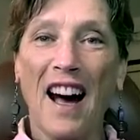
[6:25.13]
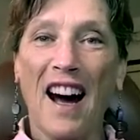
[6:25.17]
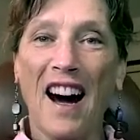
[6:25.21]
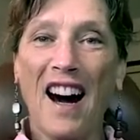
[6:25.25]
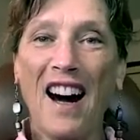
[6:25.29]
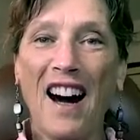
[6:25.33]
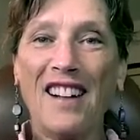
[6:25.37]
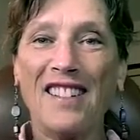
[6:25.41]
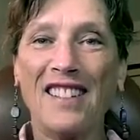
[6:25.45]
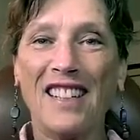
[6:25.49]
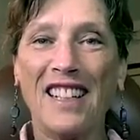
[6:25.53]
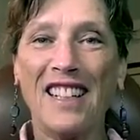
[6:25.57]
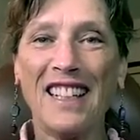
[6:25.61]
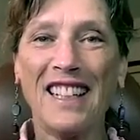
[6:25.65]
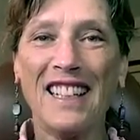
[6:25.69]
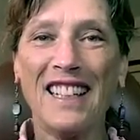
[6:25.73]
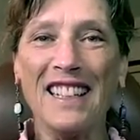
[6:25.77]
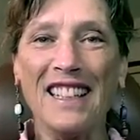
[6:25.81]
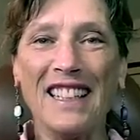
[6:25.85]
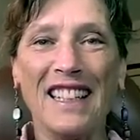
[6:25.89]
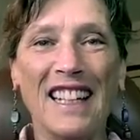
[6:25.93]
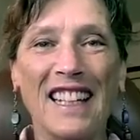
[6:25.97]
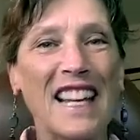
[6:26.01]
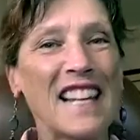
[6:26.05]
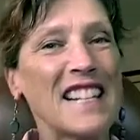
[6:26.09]
All
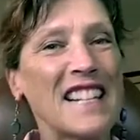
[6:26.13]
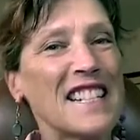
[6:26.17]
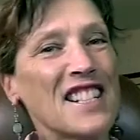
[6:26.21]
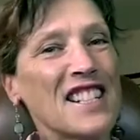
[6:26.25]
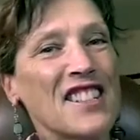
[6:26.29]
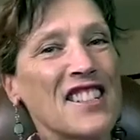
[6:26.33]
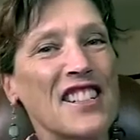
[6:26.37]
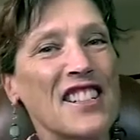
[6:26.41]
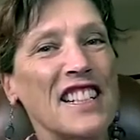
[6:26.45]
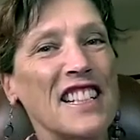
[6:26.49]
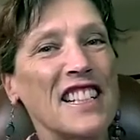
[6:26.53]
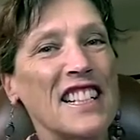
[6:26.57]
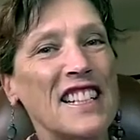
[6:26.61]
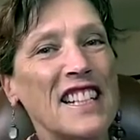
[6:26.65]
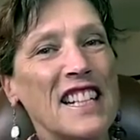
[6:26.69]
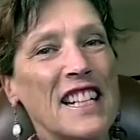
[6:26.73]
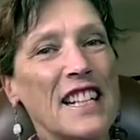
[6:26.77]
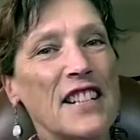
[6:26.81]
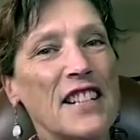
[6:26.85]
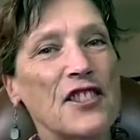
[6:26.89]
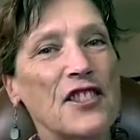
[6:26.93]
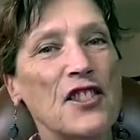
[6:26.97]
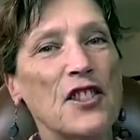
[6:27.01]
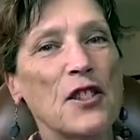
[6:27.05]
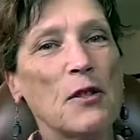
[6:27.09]
right. Is there anything
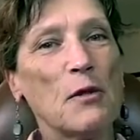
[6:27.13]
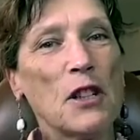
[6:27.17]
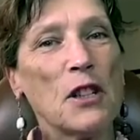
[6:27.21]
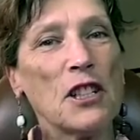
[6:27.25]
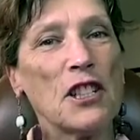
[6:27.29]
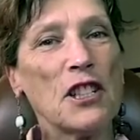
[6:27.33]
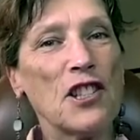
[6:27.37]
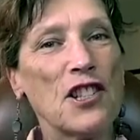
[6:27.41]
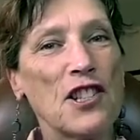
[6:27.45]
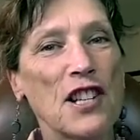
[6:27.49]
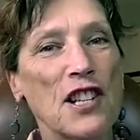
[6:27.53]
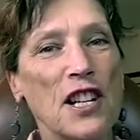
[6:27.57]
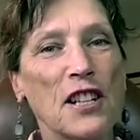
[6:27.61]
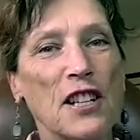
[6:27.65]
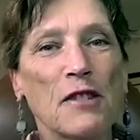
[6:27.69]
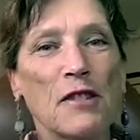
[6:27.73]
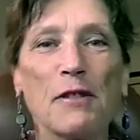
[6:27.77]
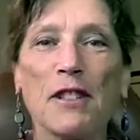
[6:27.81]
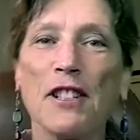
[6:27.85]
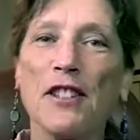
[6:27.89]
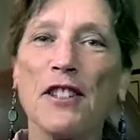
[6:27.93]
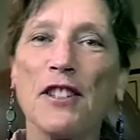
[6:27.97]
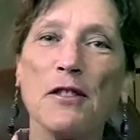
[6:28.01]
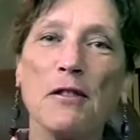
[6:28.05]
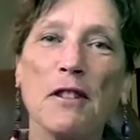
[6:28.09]
else you want to share
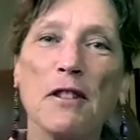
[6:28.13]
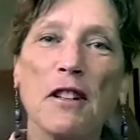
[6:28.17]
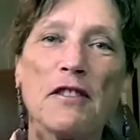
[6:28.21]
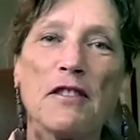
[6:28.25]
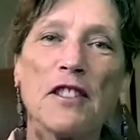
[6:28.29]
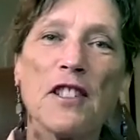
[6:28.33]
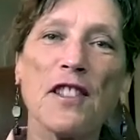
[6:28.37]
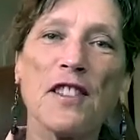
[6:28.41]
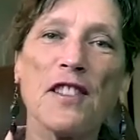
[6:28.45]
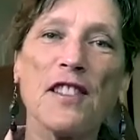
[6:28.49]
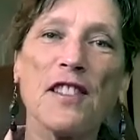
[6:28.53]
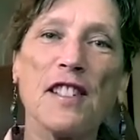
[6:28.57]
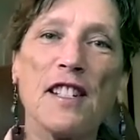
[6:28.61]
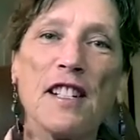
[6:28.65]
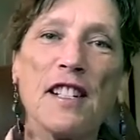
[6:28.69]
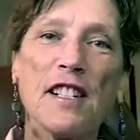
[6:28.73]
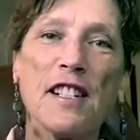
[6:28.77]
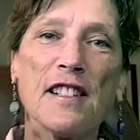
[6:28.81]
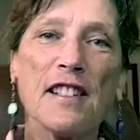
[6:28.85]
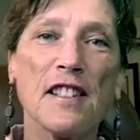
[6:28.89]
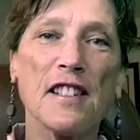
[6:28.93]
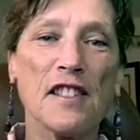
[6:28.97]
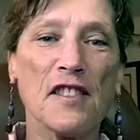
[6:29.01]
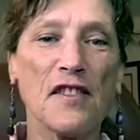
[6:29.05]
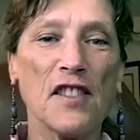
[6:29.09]
with whoever's listening to
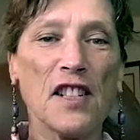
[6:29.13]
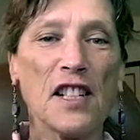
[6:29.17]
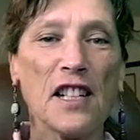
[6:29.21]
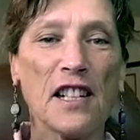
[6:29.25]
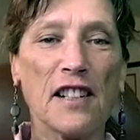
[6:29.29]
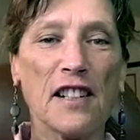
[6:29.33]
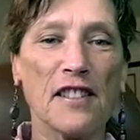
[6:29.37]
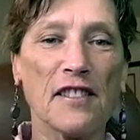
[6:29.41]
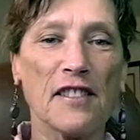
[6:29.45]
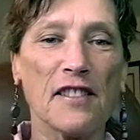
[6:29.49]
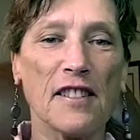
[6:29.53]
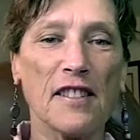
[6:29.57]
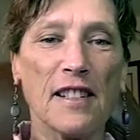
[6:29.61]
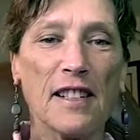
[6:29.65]
this video?